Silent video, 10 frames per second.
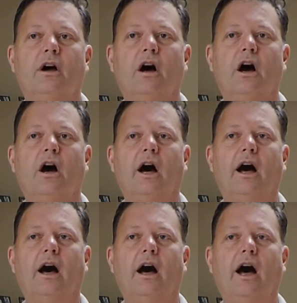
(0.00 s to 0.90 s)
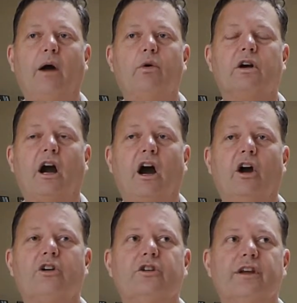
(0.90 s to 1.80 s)
I work
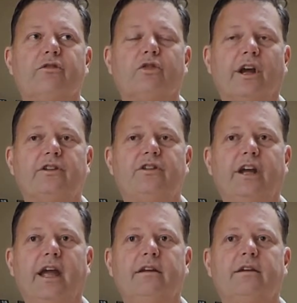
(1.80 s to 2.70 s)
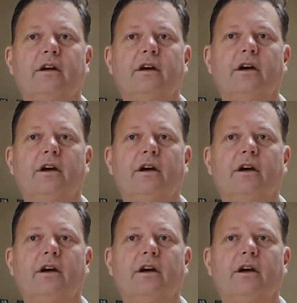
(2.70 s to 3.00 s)
hard to differentiate